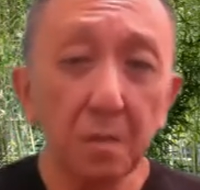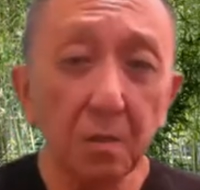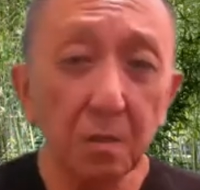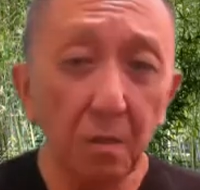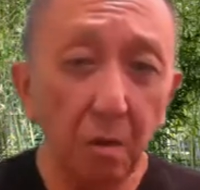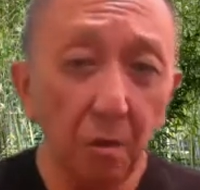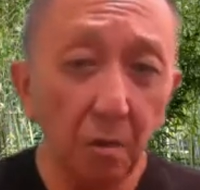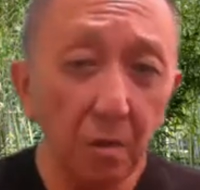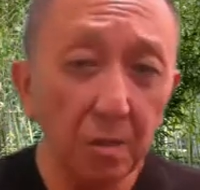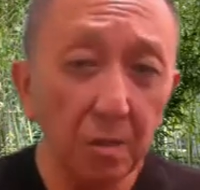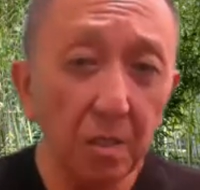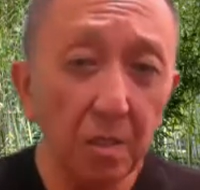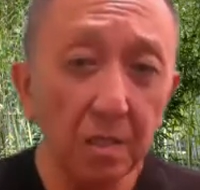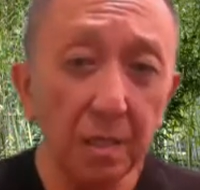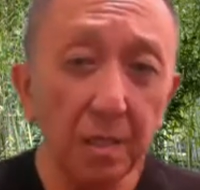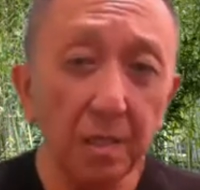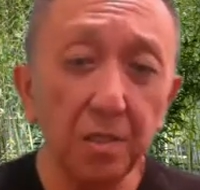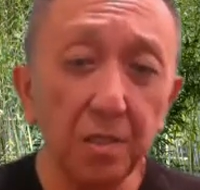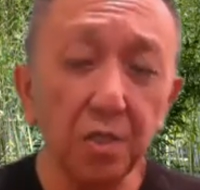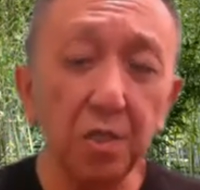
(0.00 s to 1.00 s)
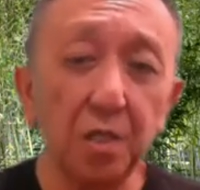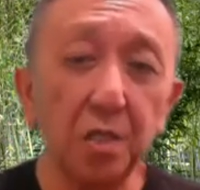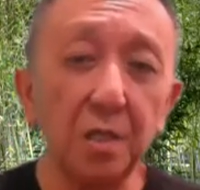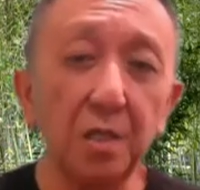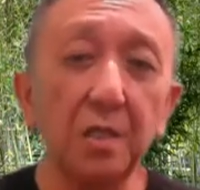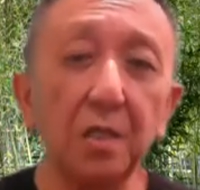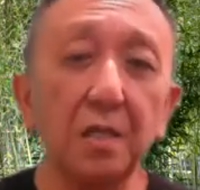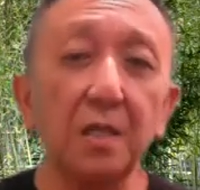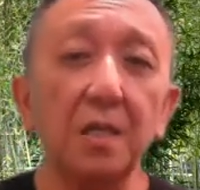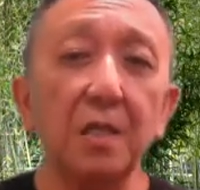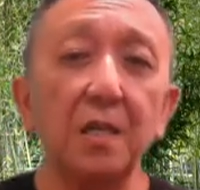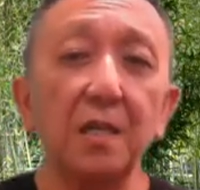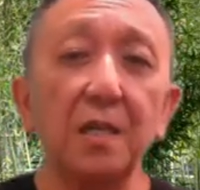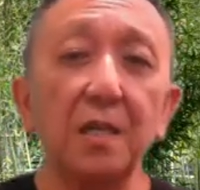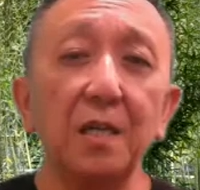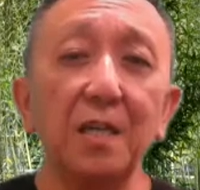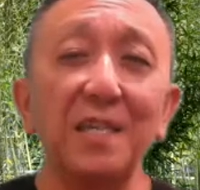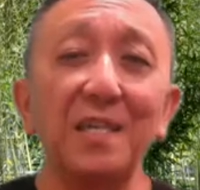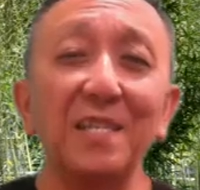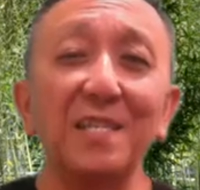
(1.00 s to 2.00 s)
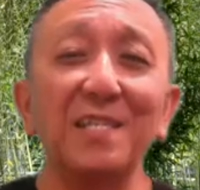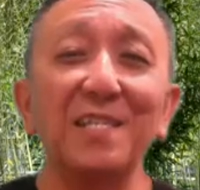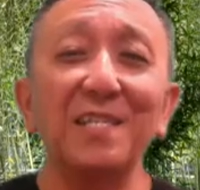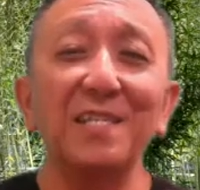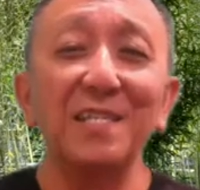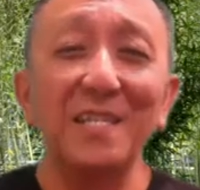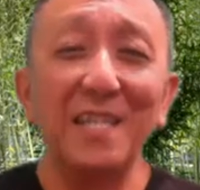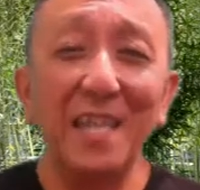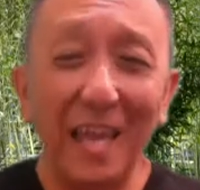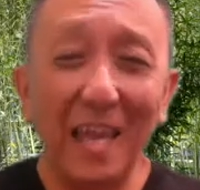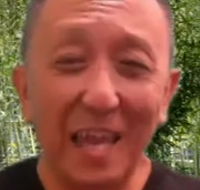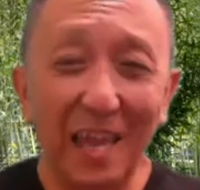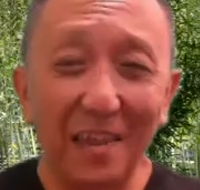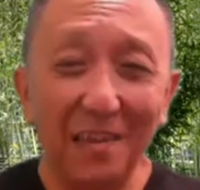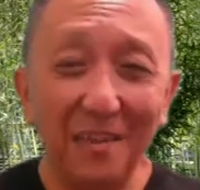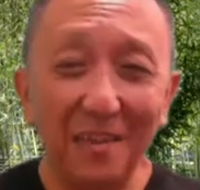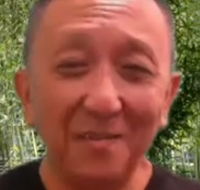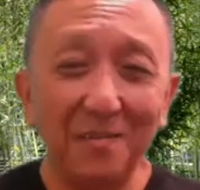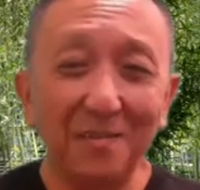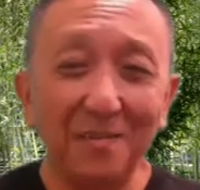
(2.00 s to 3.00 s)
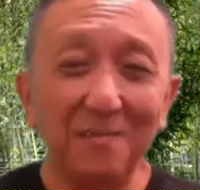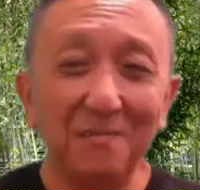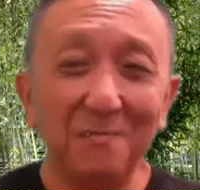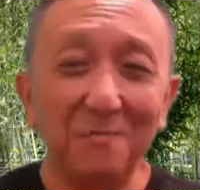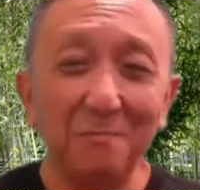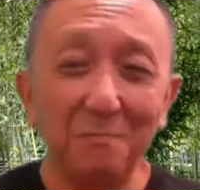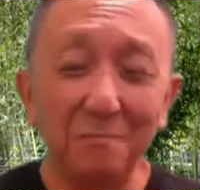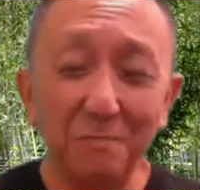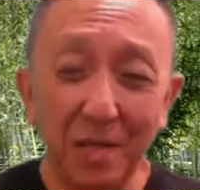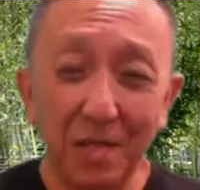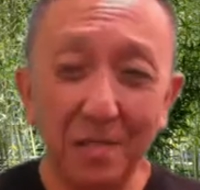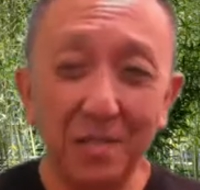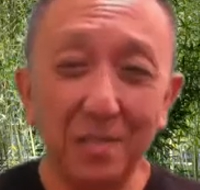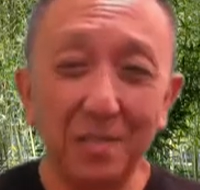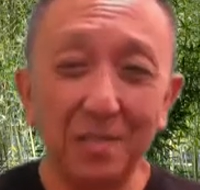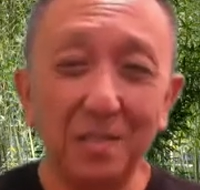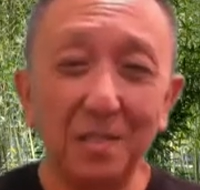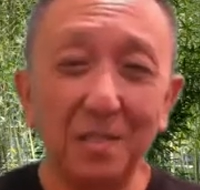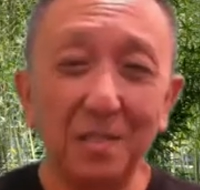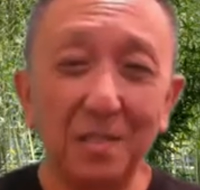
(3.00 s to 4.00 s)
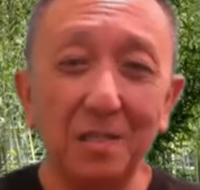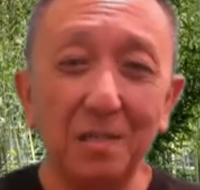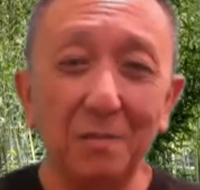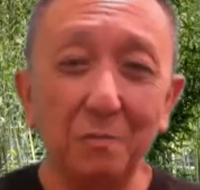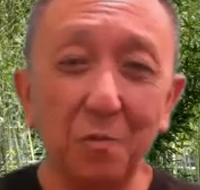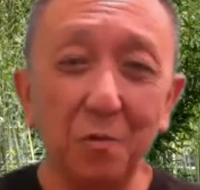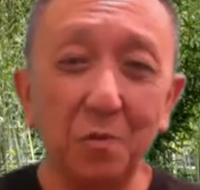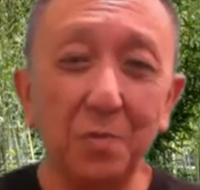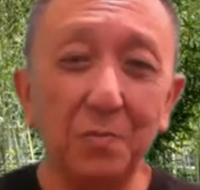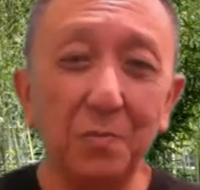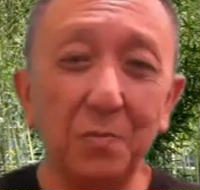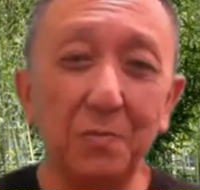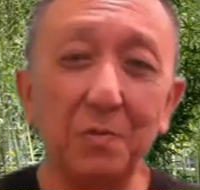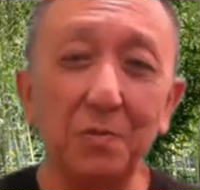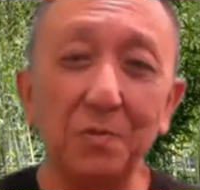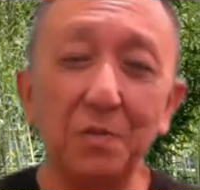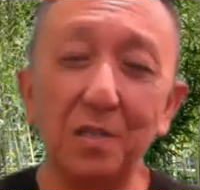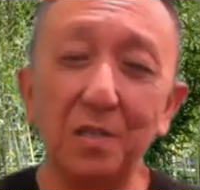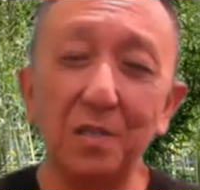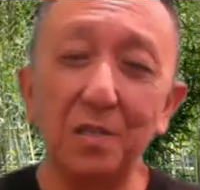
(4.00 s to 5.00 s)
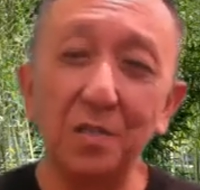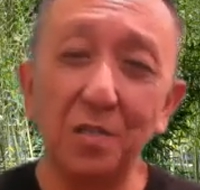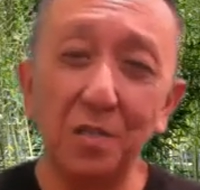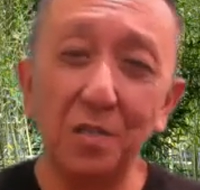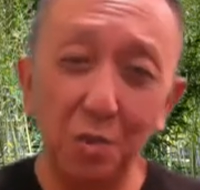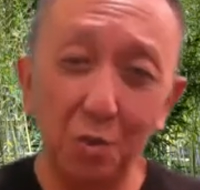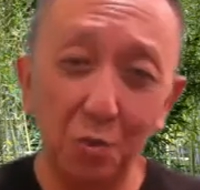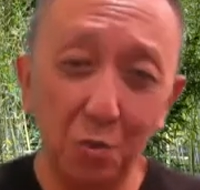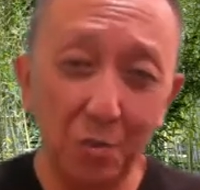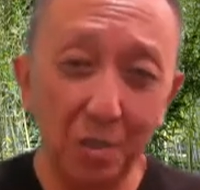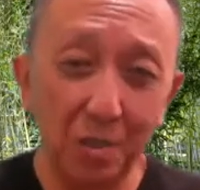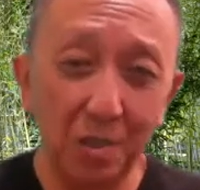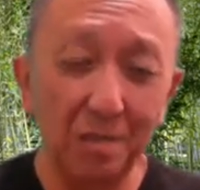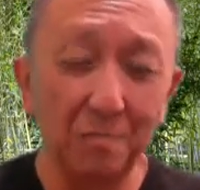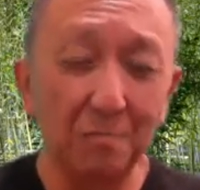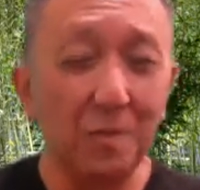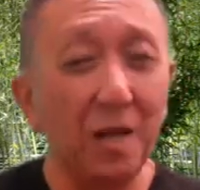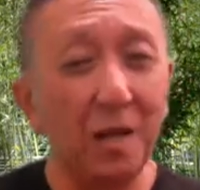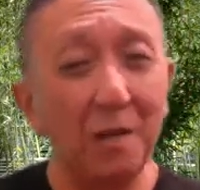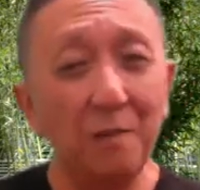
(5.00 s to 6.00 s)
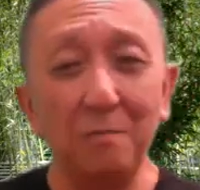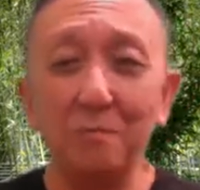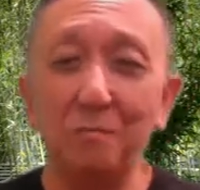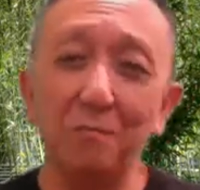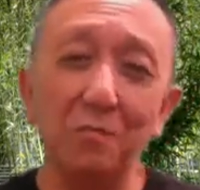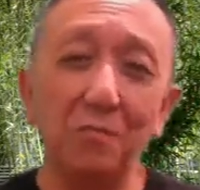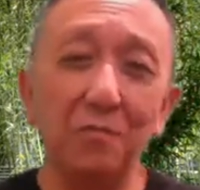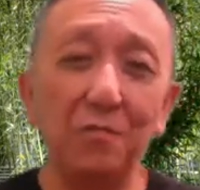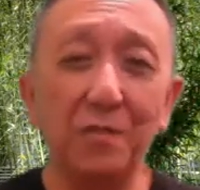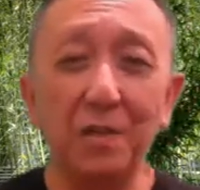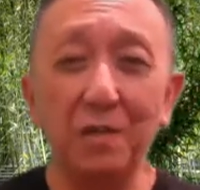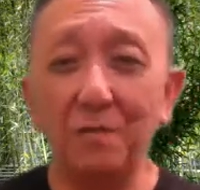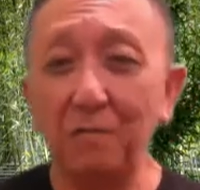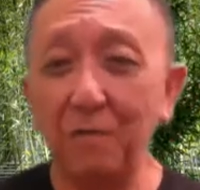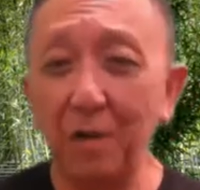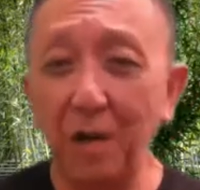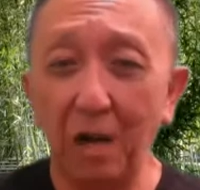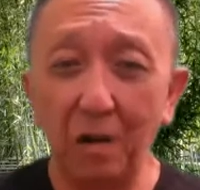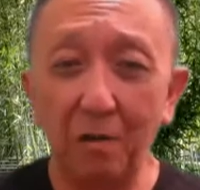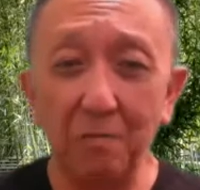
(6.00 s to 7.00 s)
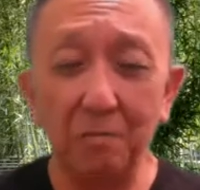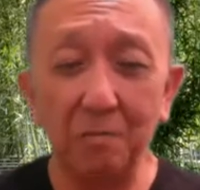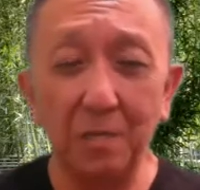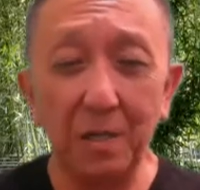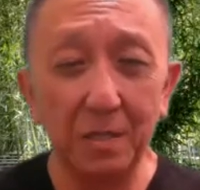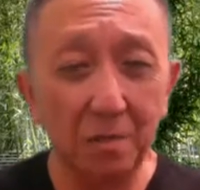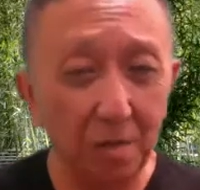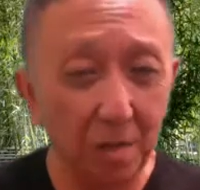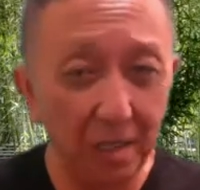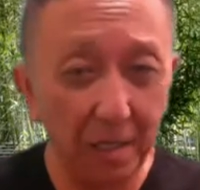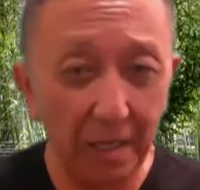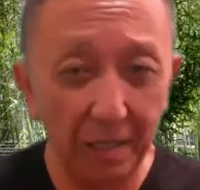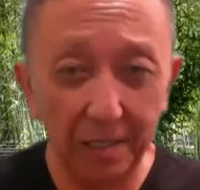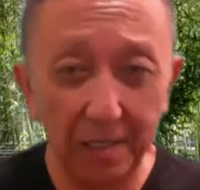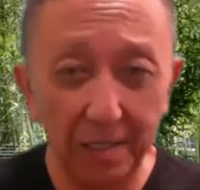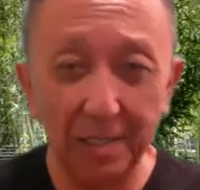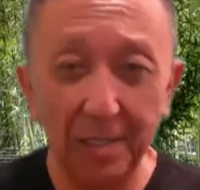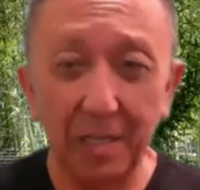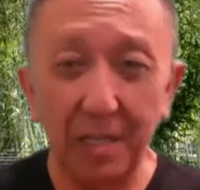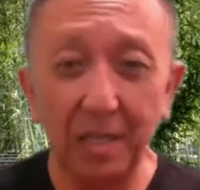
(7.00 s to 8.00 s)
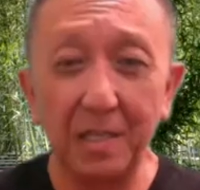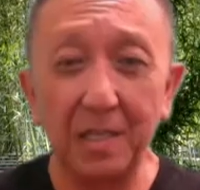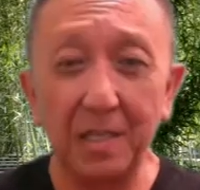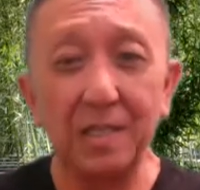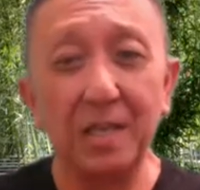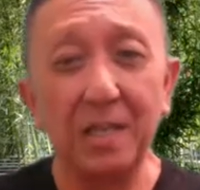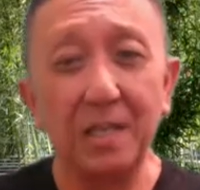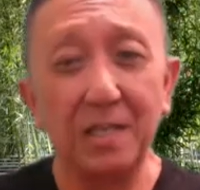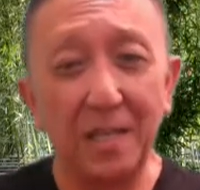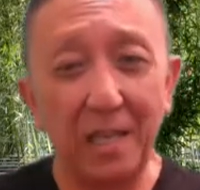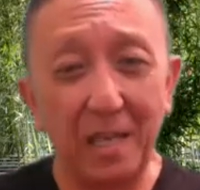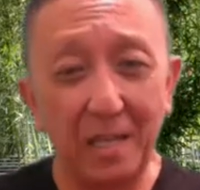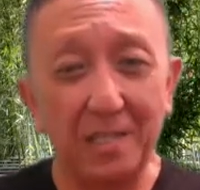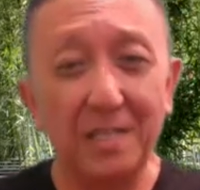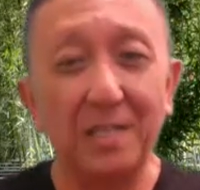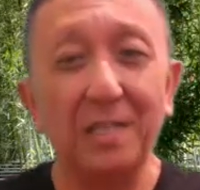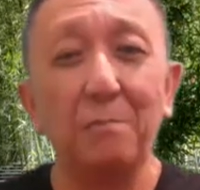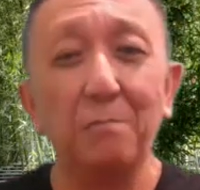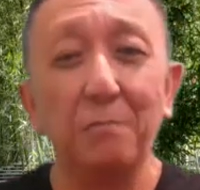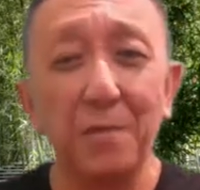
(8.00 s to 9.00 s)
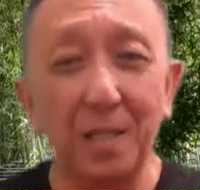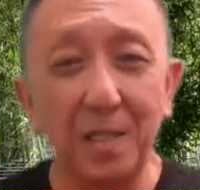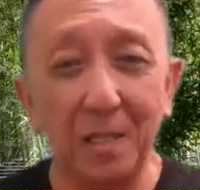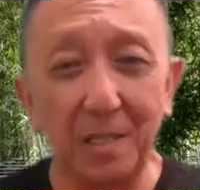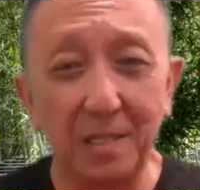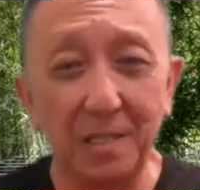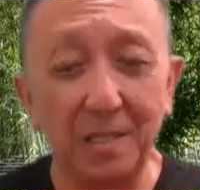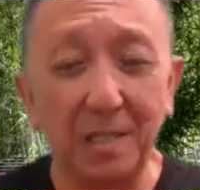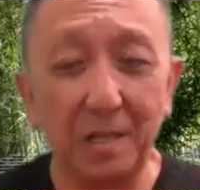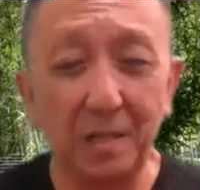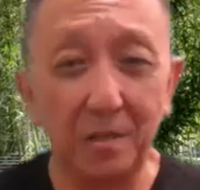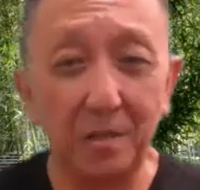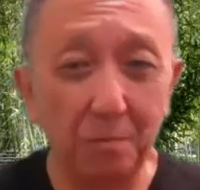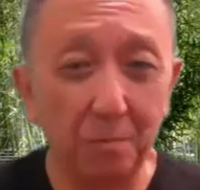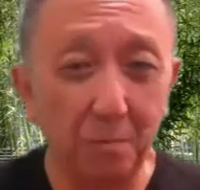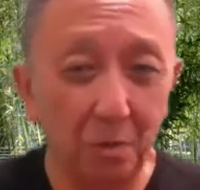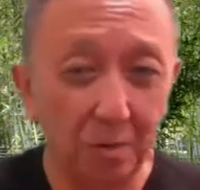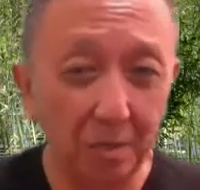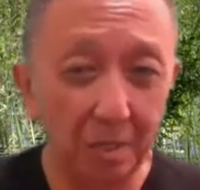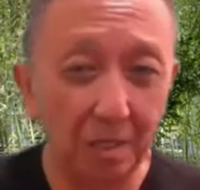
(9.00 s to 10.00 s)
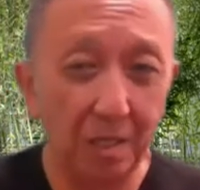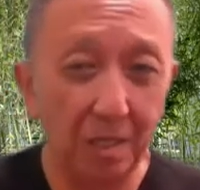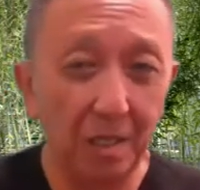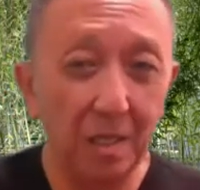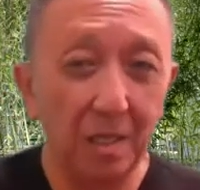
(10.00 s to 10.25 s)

all this energy is there. But most people just use it by moving around, but not understanding that there is something inside your body.